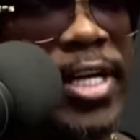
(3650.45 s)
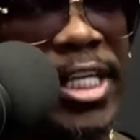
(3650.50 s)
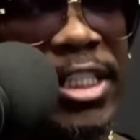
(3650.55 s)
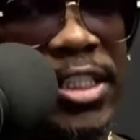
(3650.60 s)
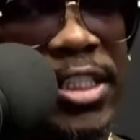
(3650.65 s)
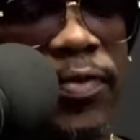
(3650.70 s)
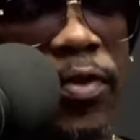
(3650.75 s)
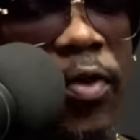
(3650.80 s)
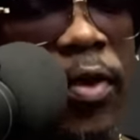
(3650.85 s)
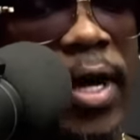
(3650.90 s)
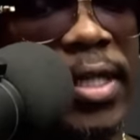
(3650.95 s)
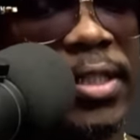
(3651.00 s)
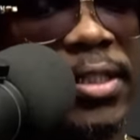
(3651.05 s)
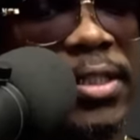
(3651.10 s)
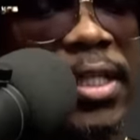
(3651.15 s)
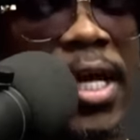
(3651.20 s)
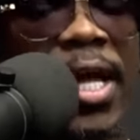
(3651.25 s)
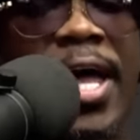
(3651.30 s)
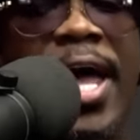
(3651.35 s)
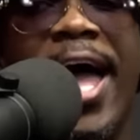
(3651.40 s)
voice
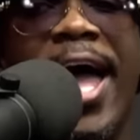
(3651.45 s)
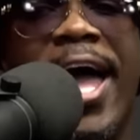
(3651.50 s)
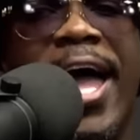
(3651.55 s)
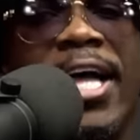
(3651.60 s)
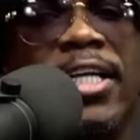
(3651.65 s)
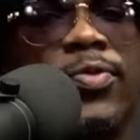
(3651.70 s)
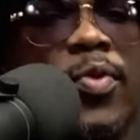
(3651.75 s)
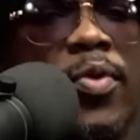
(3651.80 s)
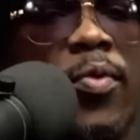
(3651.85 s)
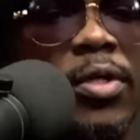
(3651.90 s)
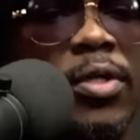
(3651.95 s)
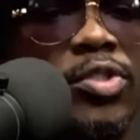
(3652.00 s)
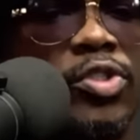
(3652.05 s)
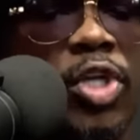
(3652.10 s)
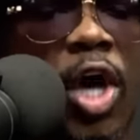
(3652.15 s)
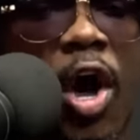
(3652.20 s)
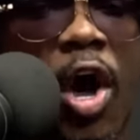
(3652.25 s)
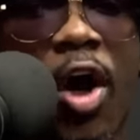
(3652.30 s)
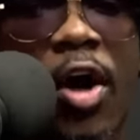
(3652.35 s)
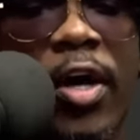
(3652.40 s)
as we were
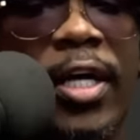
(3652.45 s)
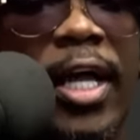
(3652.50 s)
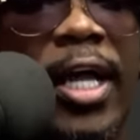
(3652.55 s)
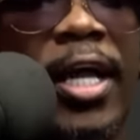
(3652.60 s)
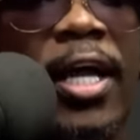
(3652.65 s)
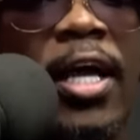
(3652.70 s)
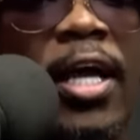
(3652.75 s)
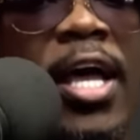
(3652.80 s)
talking.